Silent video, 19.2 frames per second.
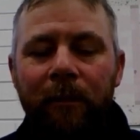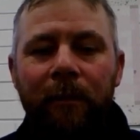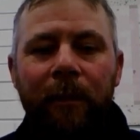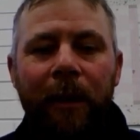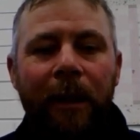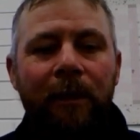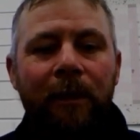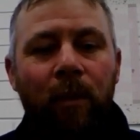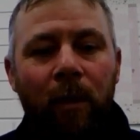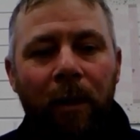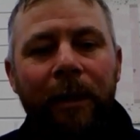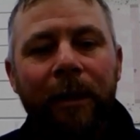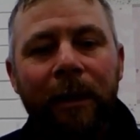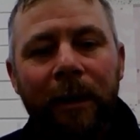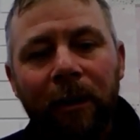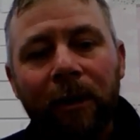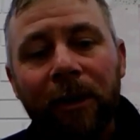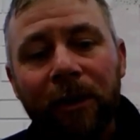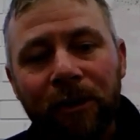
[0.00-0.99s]
That's why in
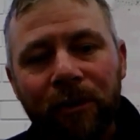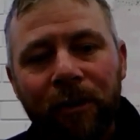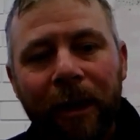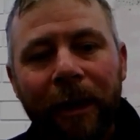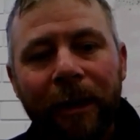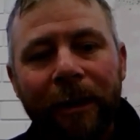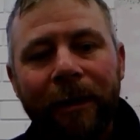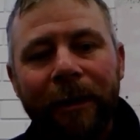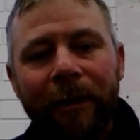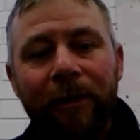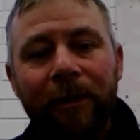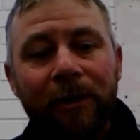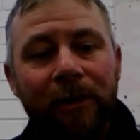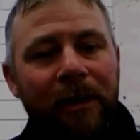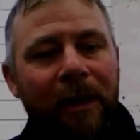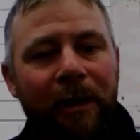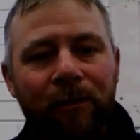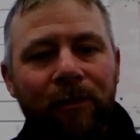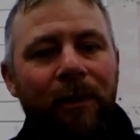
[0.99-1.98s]
a lot of training, I
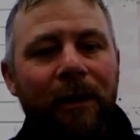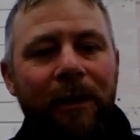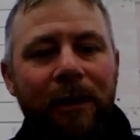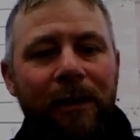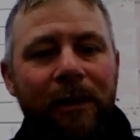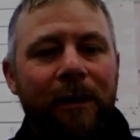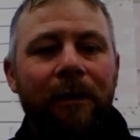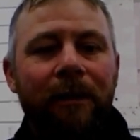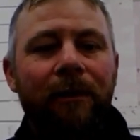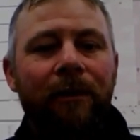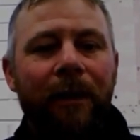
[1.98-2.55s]
stand really still